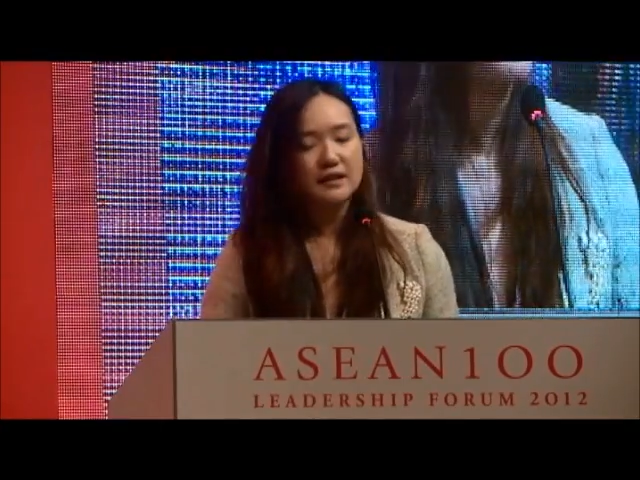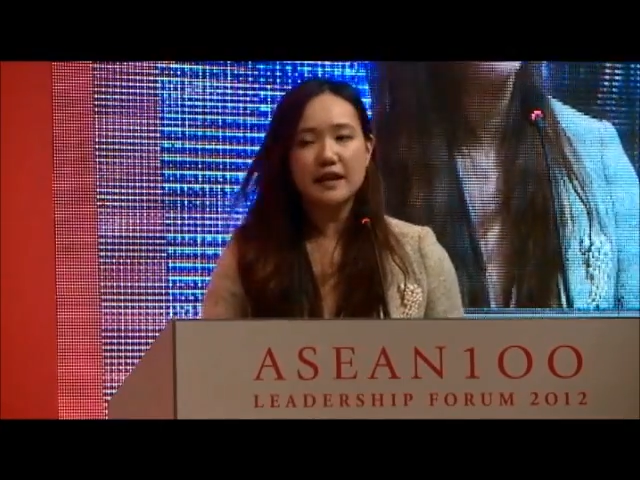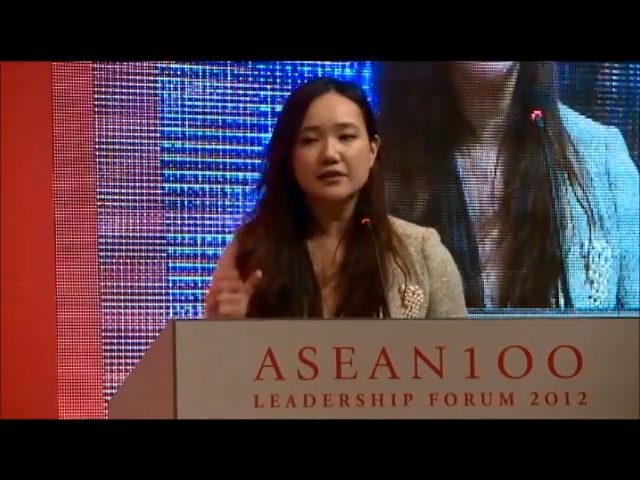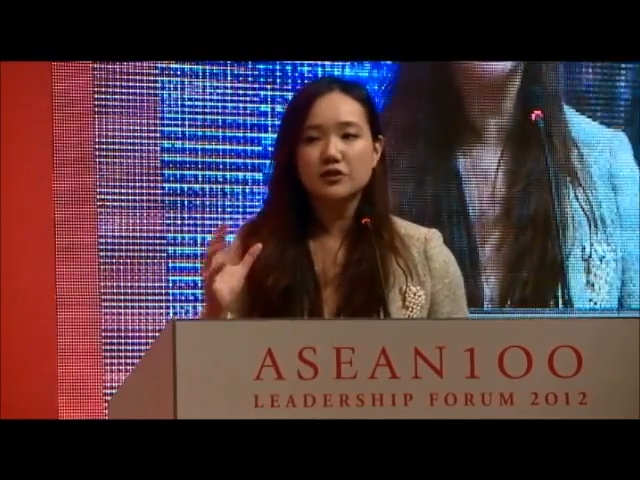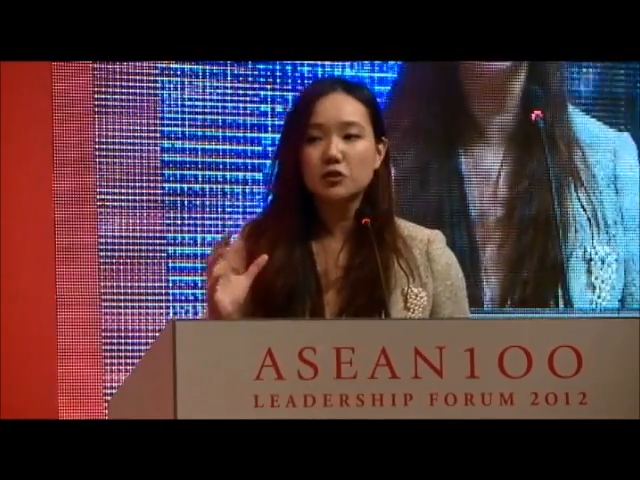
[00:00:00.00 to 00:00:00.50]

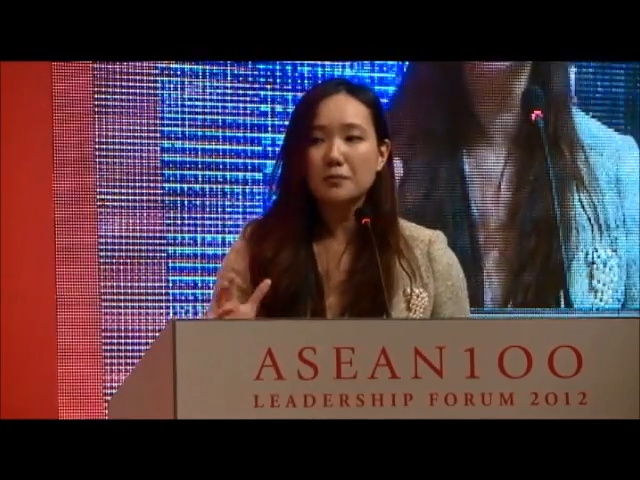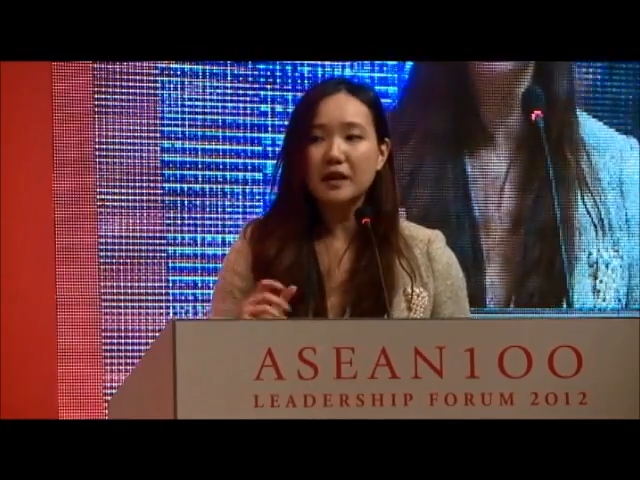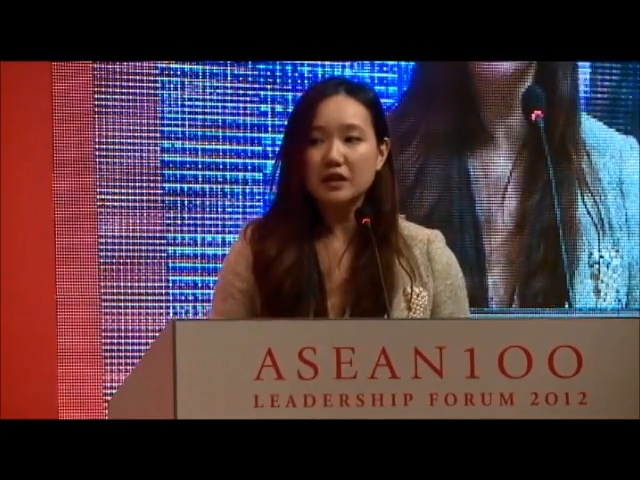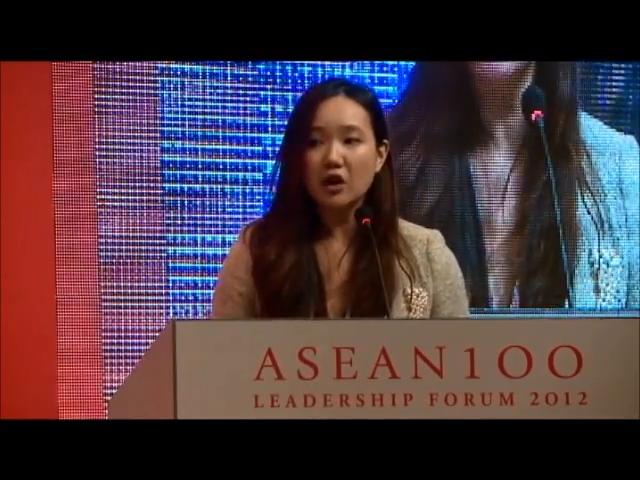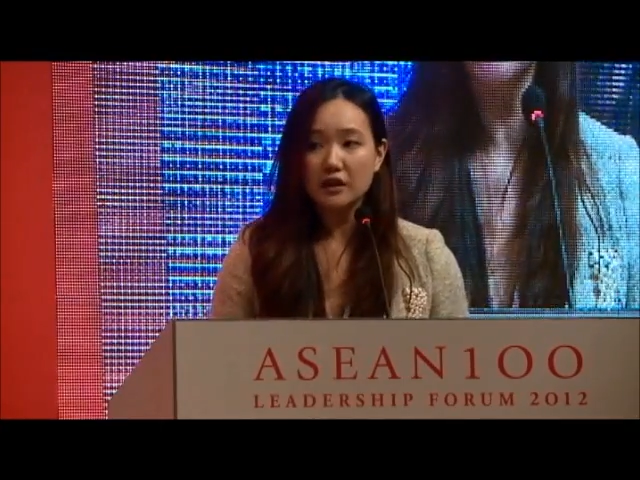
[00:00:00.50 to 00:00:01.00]
that
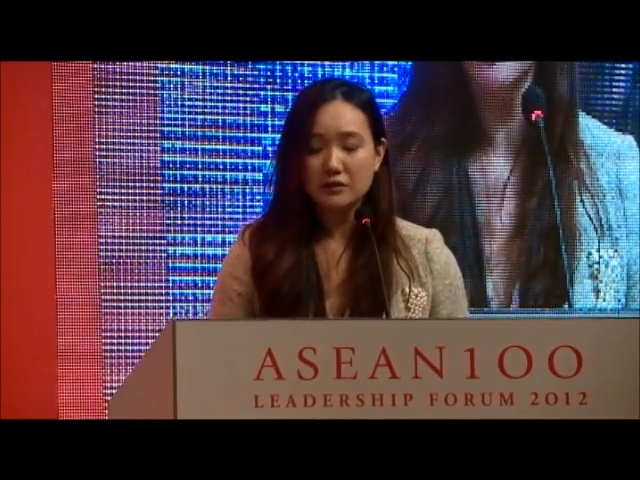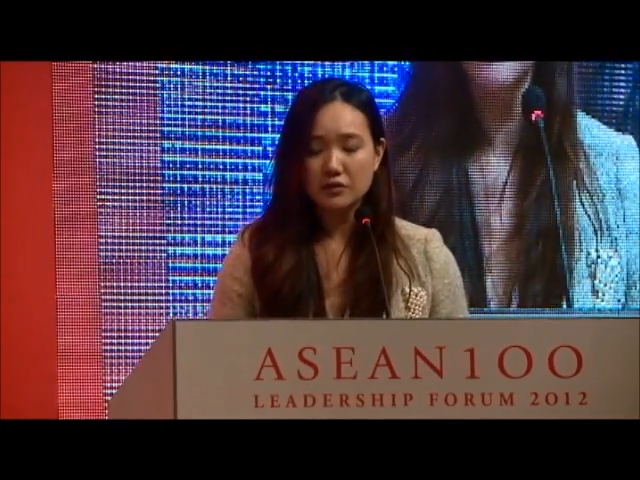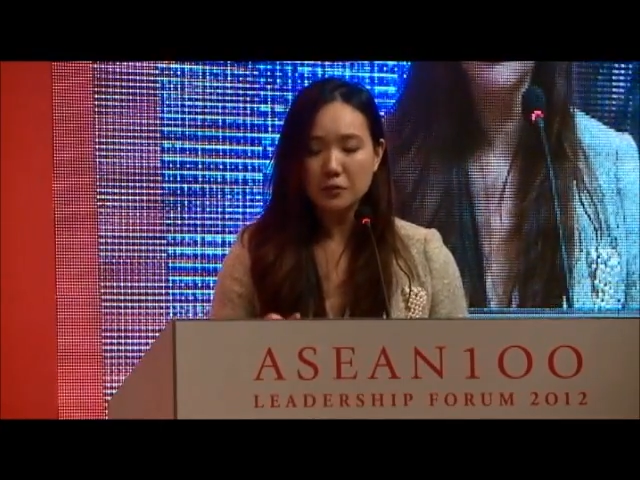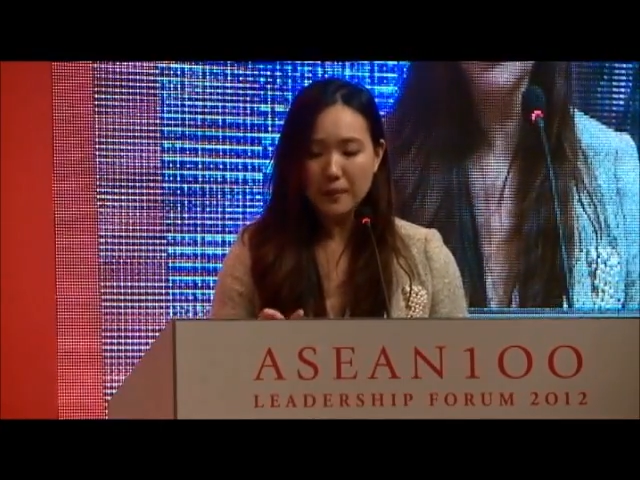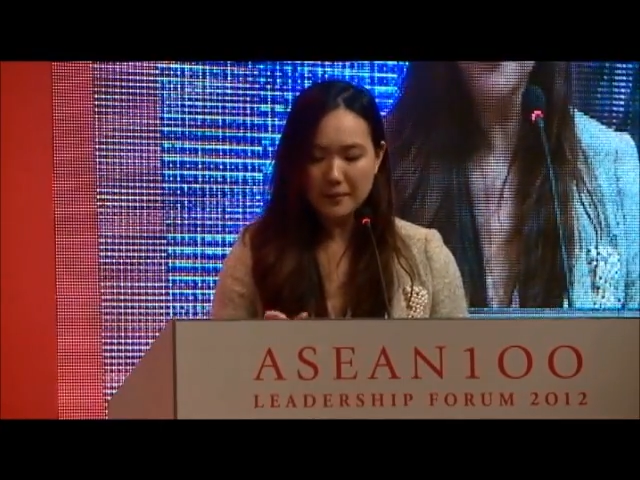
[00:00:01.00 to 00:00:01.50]

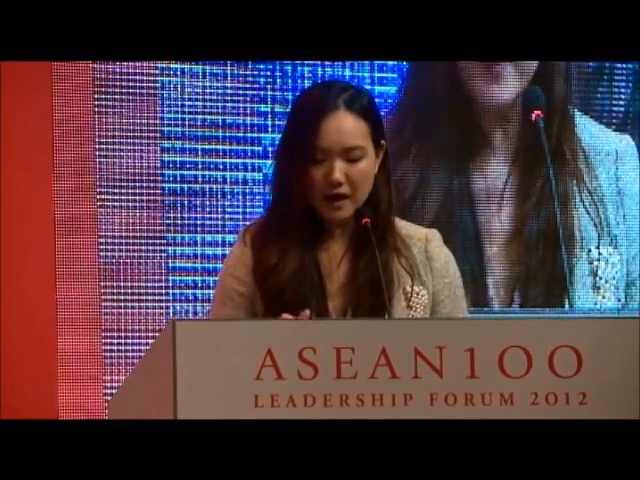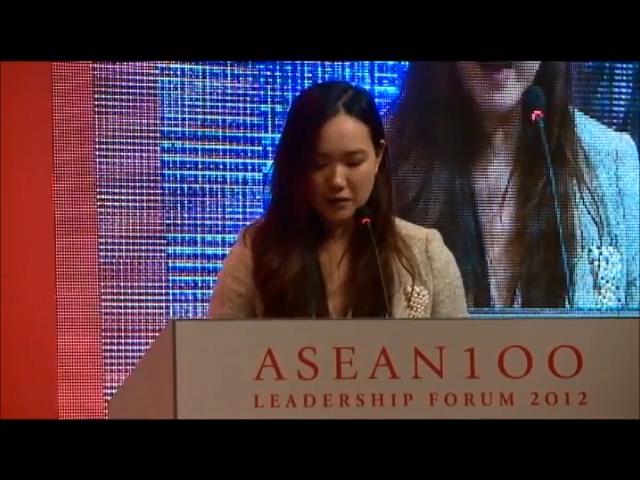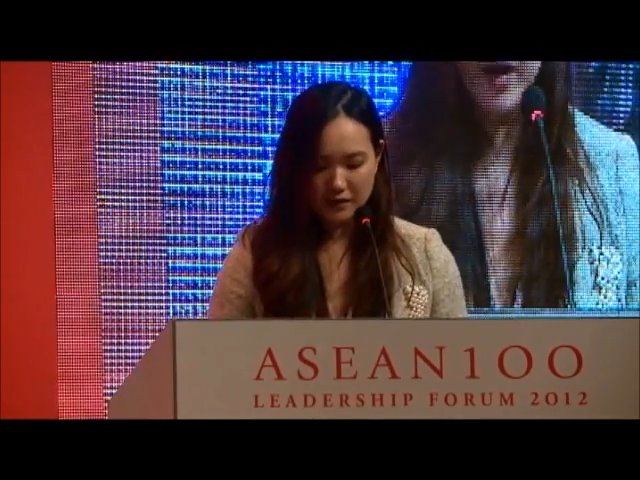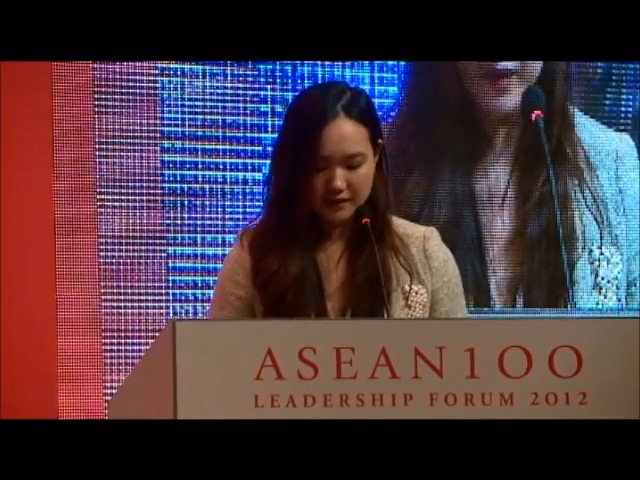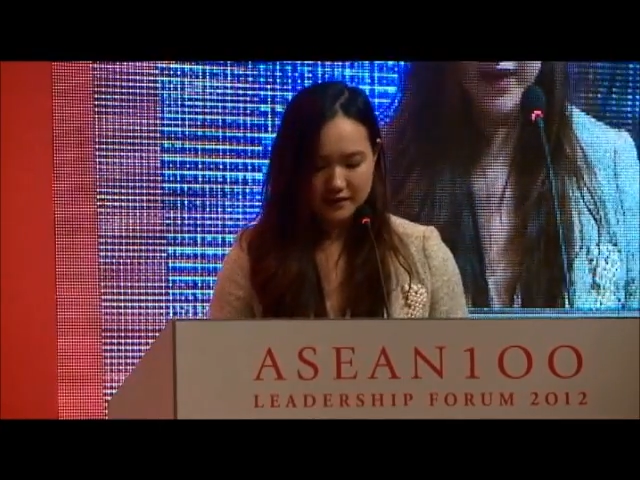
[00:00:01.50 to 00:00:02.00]

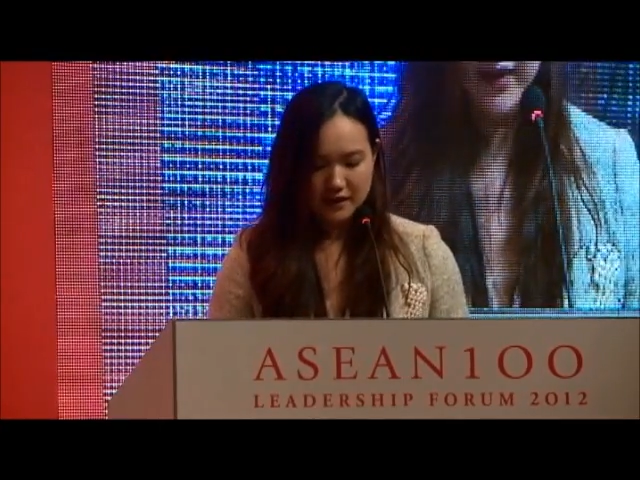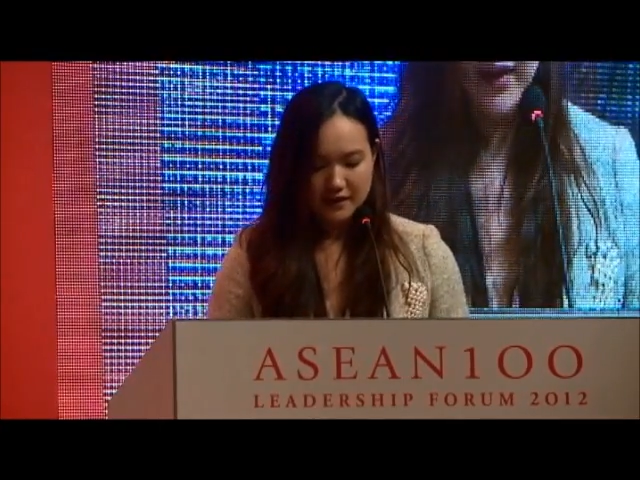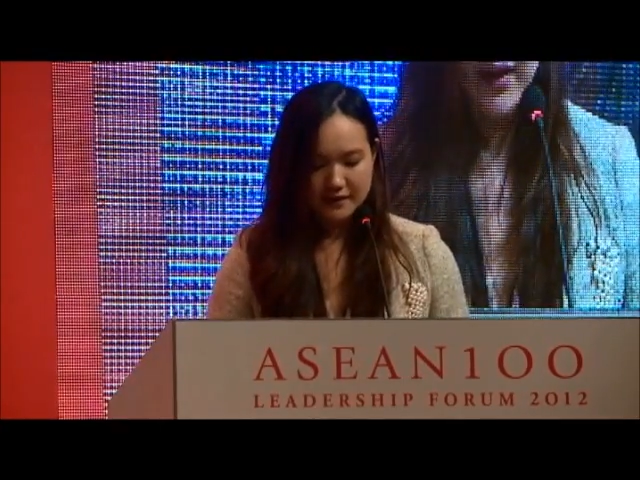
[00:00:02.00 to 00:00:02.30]
superpowers